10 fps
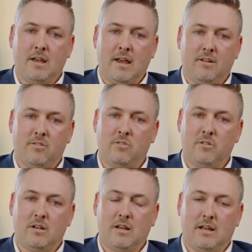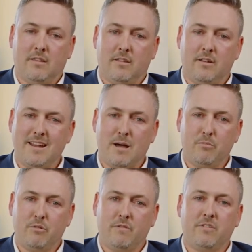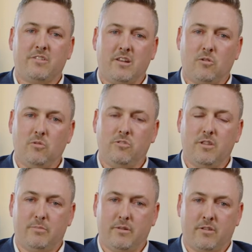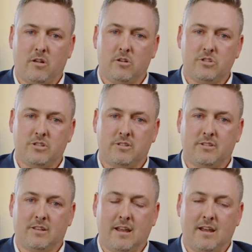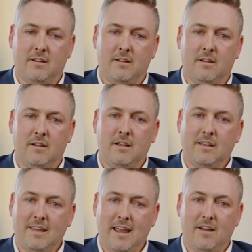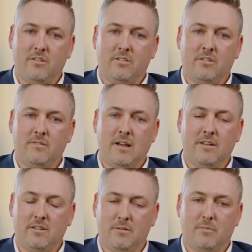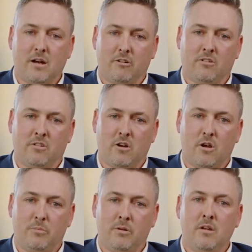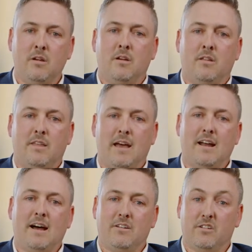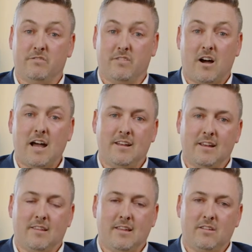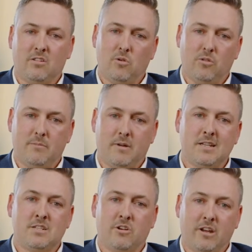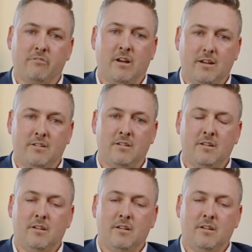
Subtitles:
and the number of cells the pathologist can count under the microscope that are dividing, and that's called the mitotic rate.